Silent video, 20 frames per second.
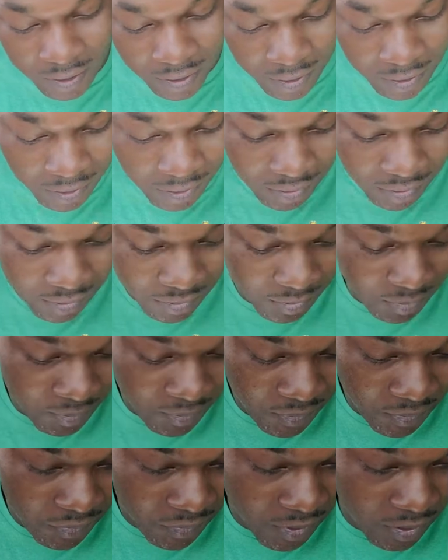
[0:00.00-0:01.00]
in there.
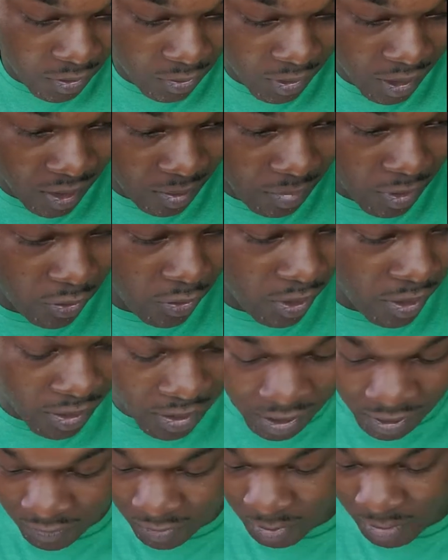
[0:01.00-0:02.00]
Too late to be drinking
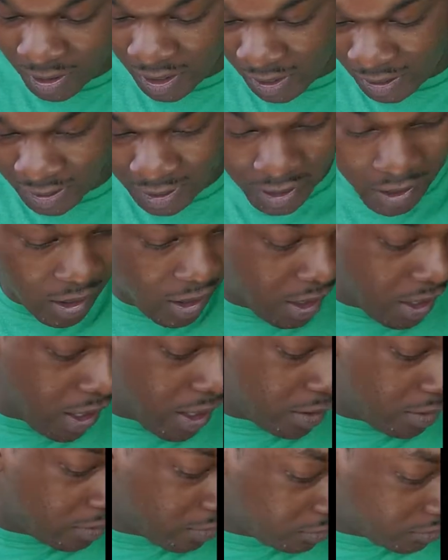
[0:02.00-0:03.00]
coffee, but I needed
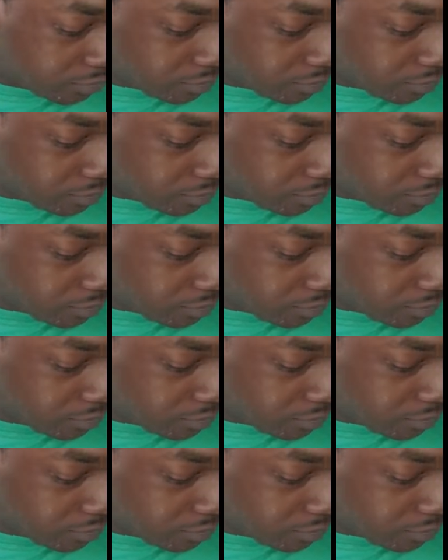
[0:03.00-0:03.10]
it.